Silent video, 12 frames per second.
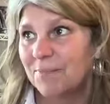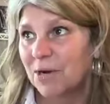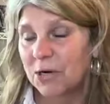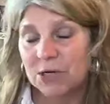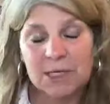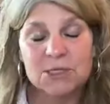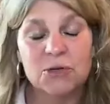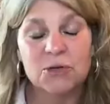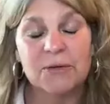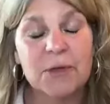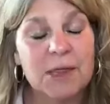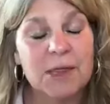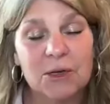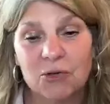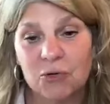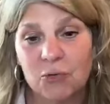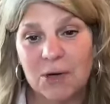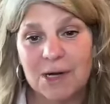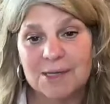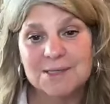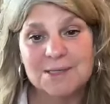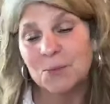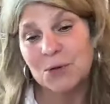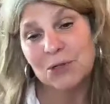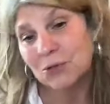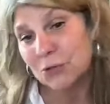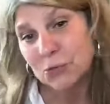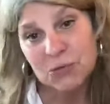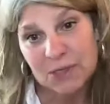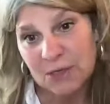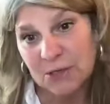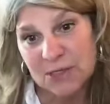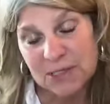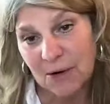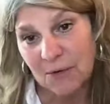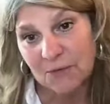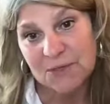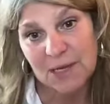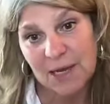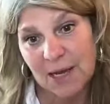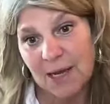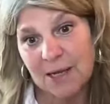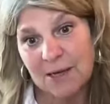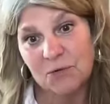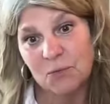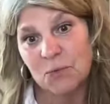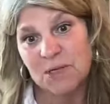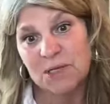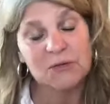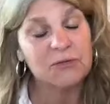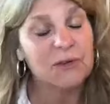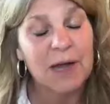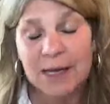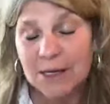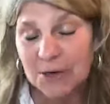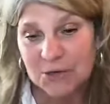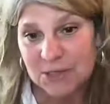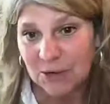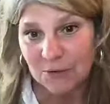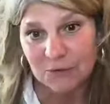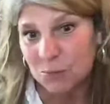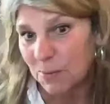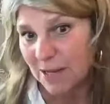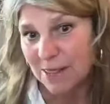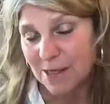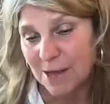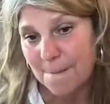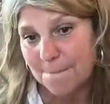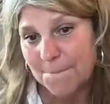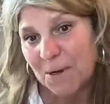our kids are everything to us and we lose ourselves and we define ourselves by them.